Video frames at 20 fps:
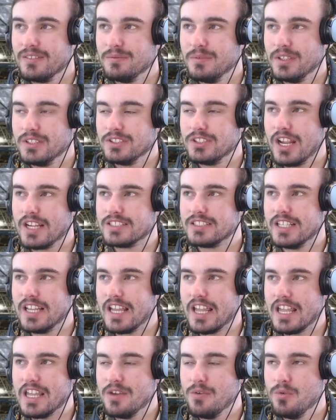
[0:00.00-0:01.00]
Jake
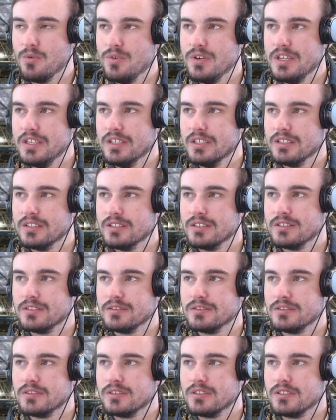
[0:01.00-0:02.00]
Tahiwi.
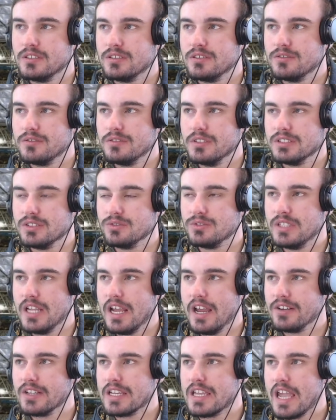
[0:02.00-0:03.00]
Still
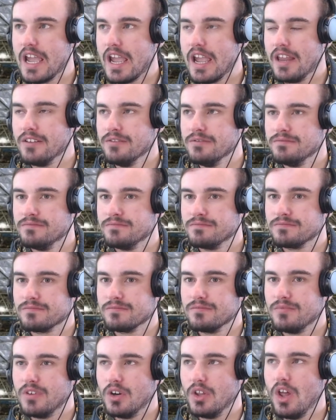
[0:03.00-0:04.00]
down again
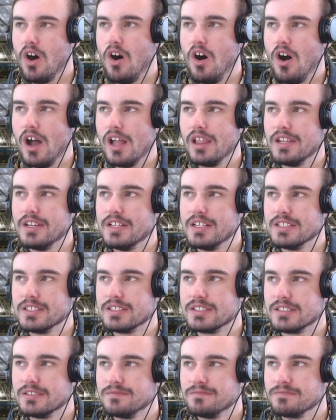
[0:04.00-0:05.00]
for the
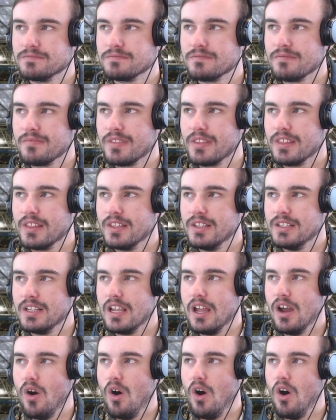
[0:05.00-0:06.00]
Highlanders.
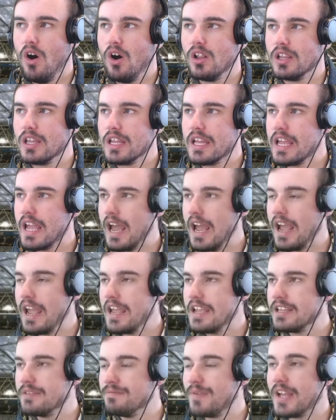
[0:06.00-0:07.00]
Now, Ollie
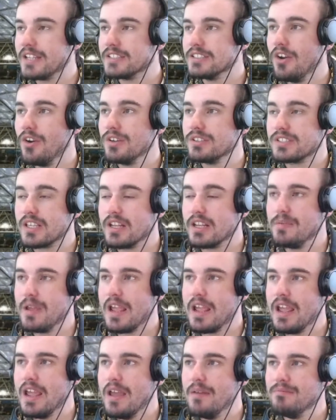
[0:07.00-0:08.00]
Haig. In fact, no, it's going to
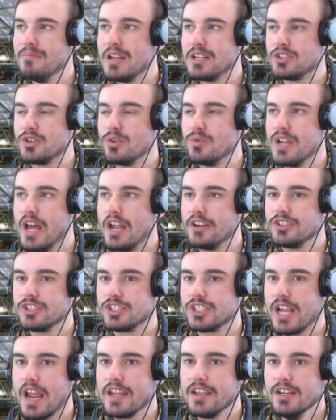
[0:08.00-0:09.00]
be Mitchell
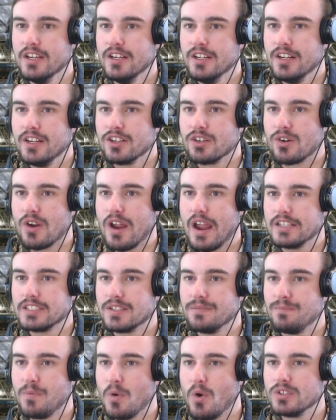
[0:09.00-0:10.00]
Dunshea.
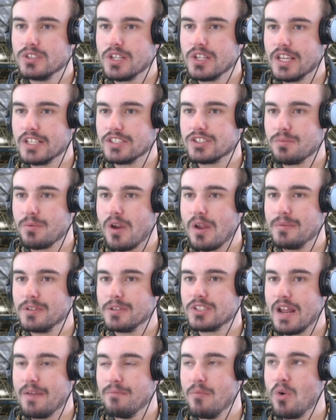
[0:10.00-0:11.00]
Crashing forward. Do you think Super Rugby
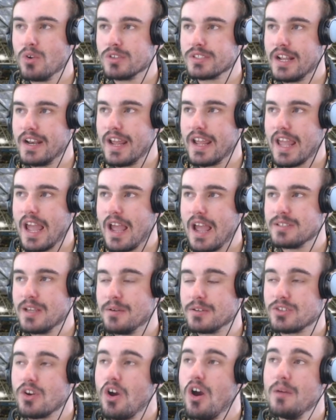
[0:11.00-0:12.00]
should have more Sunday games?
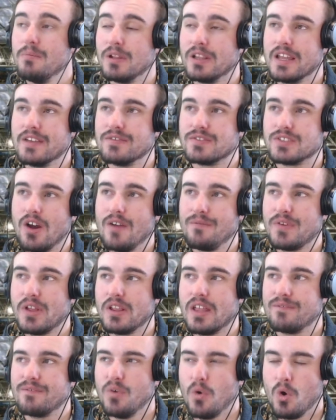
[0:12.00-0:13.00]
I believe so. I feel
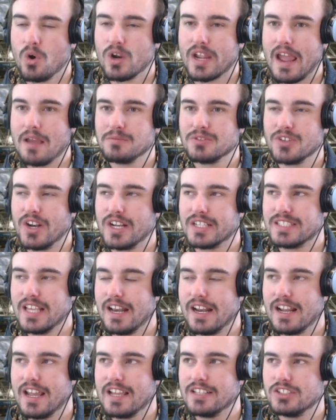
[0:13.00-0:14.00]
like 4 games on a
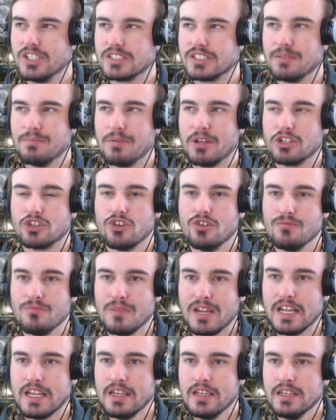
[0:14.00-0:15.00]
Saturday is just a bit too
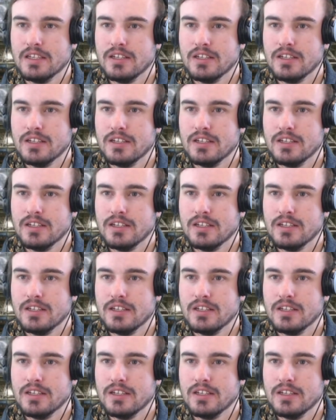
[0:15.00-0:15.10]
many.